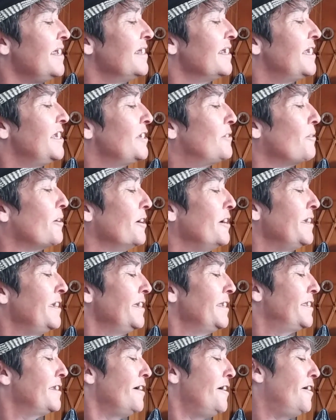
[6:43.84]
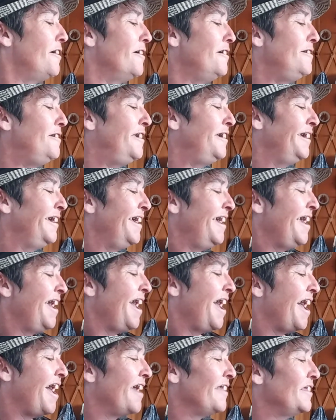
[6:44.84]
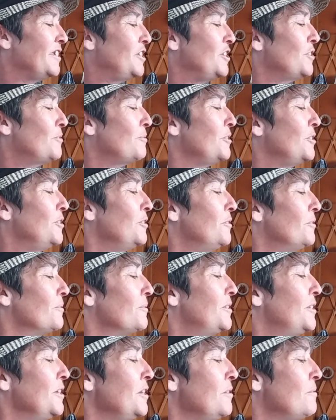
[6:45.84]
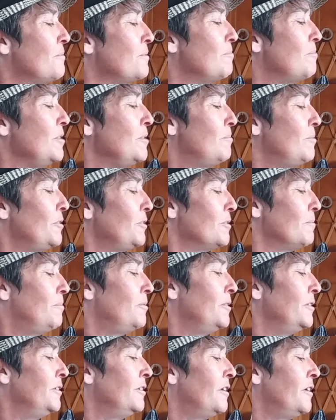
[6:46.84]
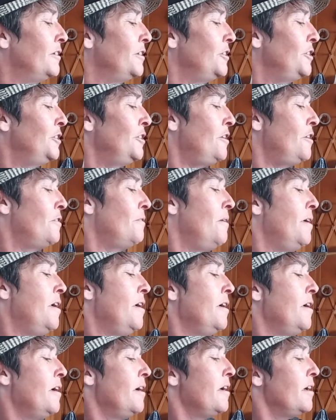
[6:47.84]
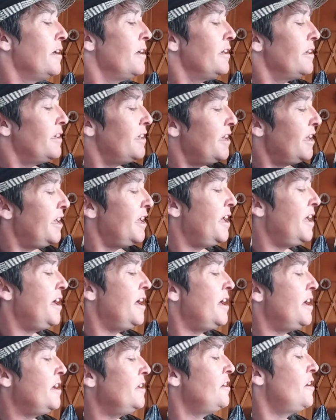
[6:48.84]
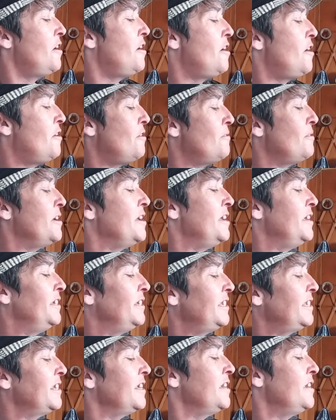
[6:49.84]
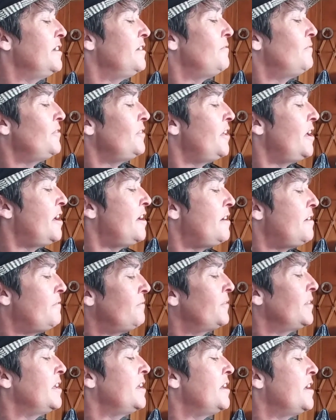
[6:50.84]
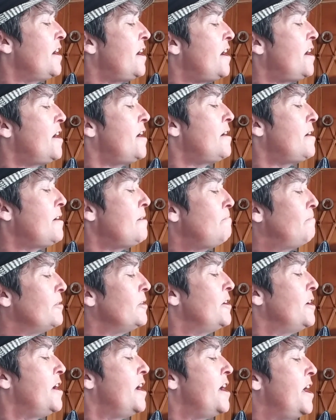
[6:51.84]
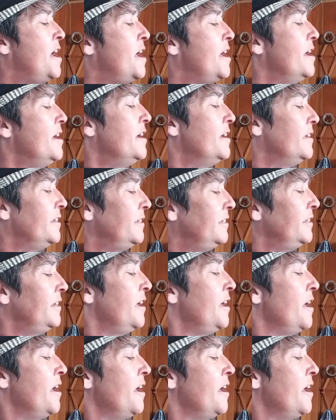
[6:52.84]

This is where it gets hard, and this is what you don't see when people are putting on a show. Can't always give up the upper hand.